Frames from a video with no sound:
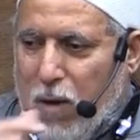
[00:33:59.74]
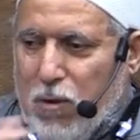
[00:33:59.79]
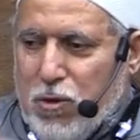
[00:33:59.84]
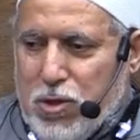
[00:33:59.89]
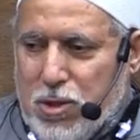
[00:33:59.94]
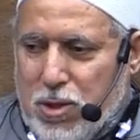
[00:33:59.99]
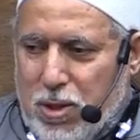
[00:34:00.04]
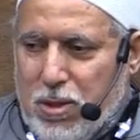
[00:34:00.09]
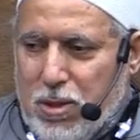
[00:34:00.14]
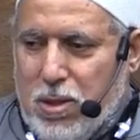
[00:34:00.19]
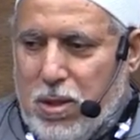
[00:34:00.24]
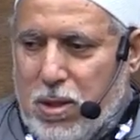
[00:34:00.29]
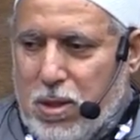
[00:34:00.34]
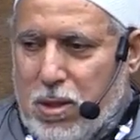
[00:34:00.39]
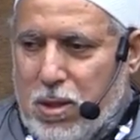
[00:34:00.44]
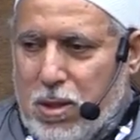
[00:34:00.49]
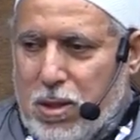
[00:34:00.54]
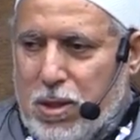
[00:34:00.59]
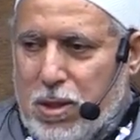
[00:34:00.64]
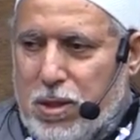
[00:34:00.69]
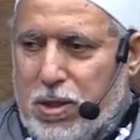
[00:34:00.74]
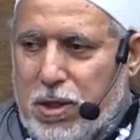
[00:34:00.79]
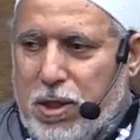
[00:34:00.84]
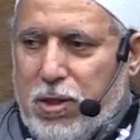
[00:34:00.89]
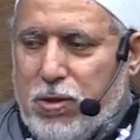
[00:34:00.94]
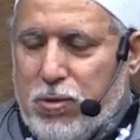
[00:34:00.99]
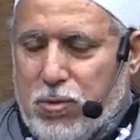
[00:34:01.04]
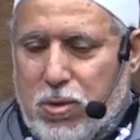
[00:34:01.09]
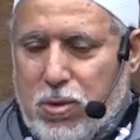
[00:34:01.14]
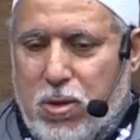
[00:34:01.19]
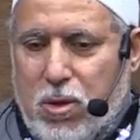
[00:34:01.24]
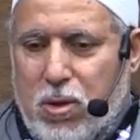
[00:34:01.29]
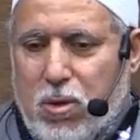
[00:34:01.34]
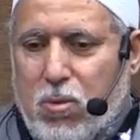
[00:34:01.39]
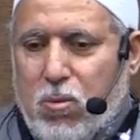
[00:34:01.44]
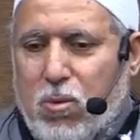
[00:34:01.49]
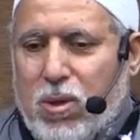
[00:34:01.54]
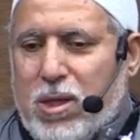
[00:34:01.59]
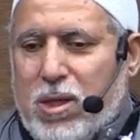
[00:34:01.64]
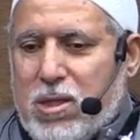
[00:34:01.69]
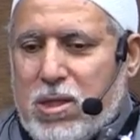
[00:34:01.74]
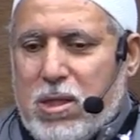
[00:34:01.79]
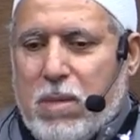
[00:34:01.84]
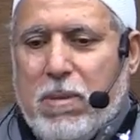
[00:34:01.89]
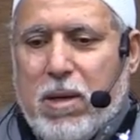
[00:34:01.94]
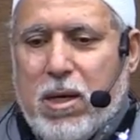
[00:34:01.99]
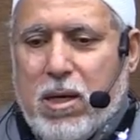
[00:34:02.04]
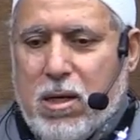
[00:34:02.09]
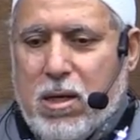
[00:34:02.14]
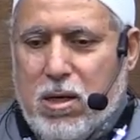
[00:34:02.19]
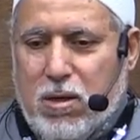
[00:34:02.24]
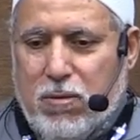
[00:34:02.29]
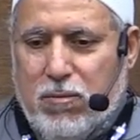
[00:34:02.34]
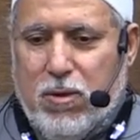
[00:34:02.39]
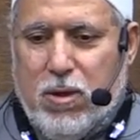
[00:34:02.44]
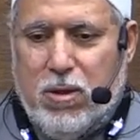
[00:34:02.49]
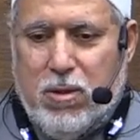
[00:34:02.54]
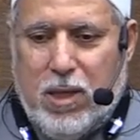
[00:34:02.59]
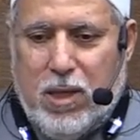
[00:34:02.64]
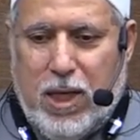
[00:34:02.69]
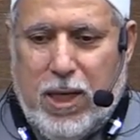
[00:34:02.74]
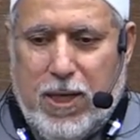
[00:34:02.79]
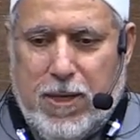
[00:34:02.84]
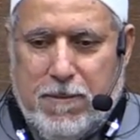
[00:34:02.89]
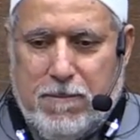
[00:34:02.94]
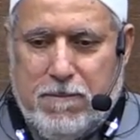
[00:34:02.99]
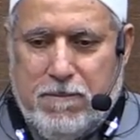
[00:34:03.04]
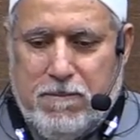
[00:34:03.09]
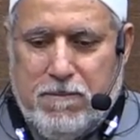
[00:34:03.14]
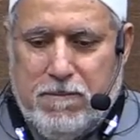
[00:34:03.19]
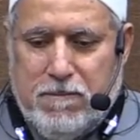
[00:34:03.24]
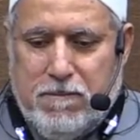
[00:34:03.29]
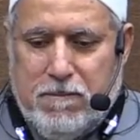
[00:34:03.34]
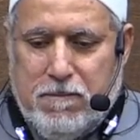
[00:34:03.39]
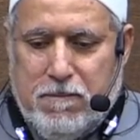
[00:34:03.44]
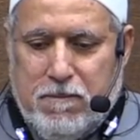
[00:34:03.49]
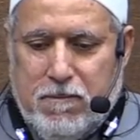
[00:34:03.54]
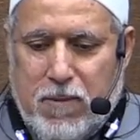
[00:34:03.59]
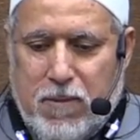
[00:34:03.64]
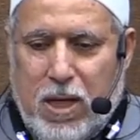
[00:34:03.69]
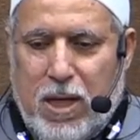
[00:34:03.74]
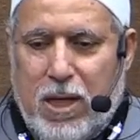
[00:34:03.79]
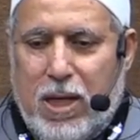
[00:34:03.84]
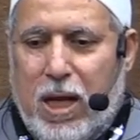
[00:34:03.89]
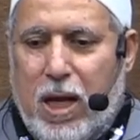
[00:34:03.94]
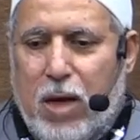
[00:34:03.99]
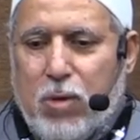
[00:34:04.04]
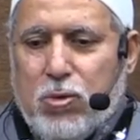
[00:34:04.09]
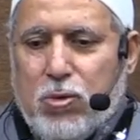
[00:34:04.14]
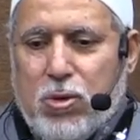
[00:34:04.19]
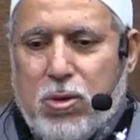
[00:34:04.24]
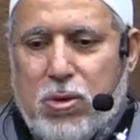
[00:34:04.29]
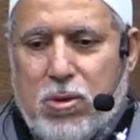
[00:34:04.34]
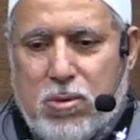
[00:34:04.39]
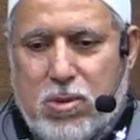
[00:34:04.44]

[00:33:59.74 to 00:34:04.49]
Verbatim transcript: Our children need to know what is the barakah of the Quran and how to